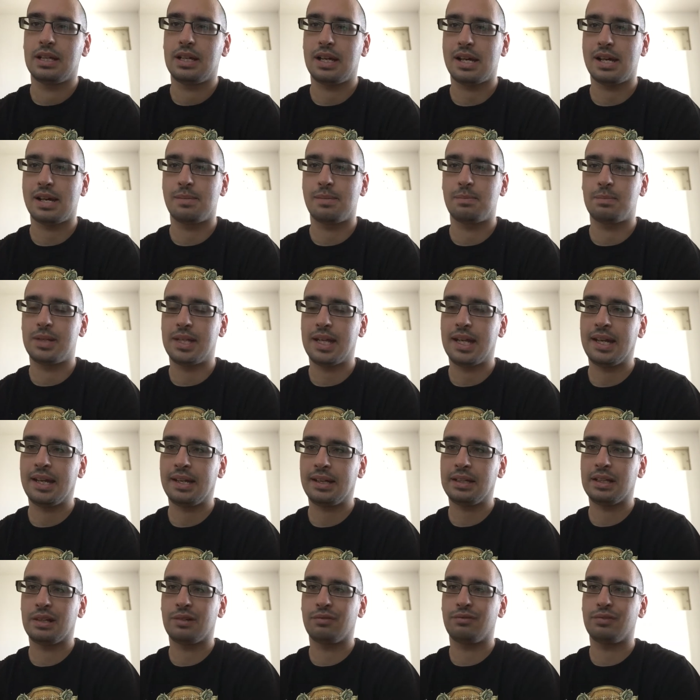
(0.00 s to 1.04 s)
um, the
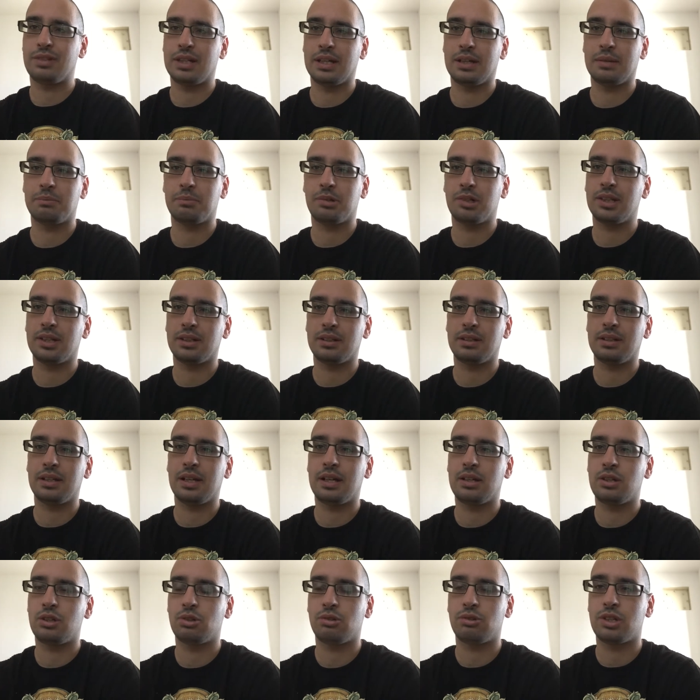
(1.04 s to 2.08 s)
area of the
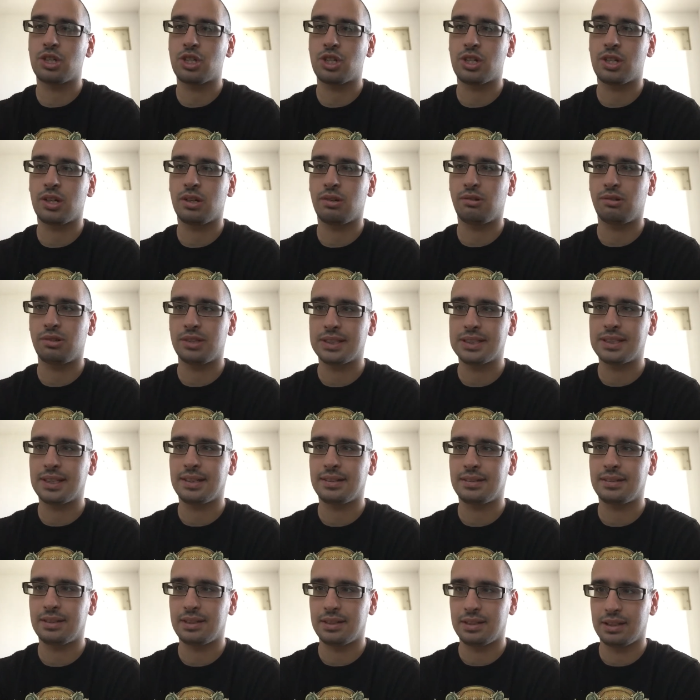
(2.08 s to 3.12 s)
modern-day Turkish terrorist
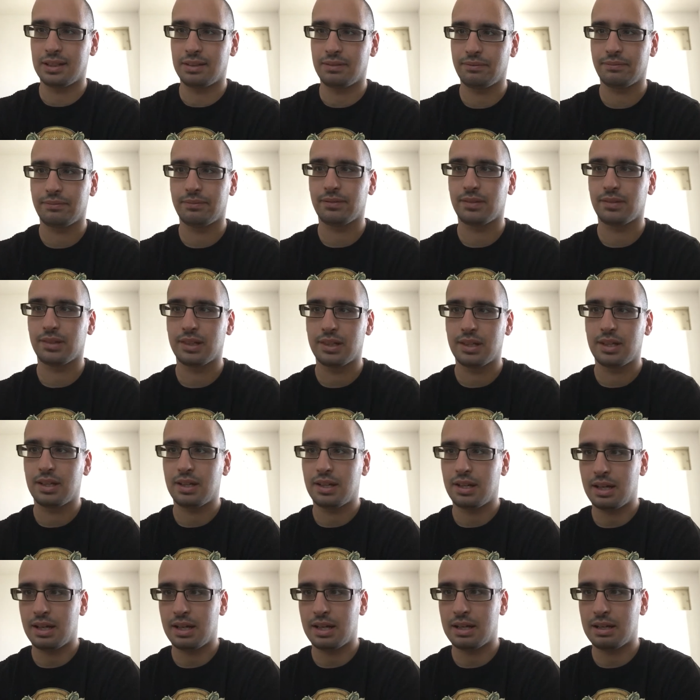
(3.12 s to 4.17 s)
entity.
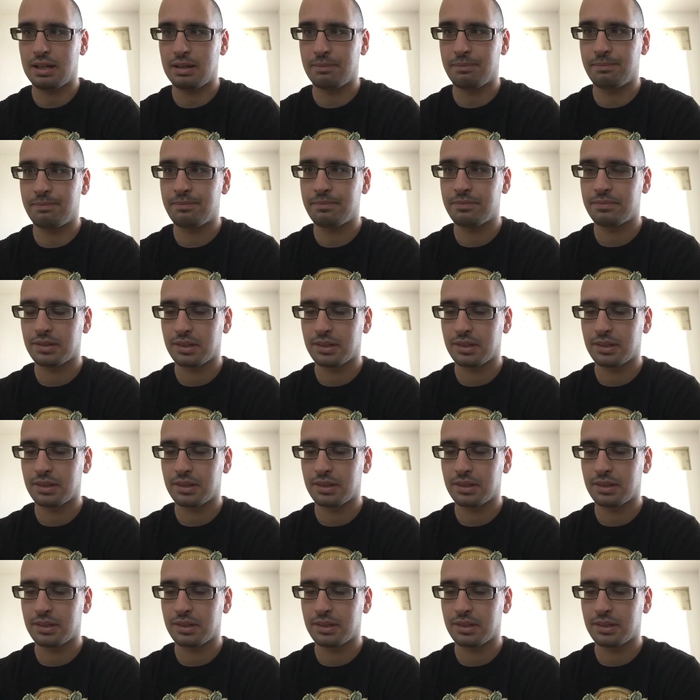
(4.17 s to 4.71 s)
Um,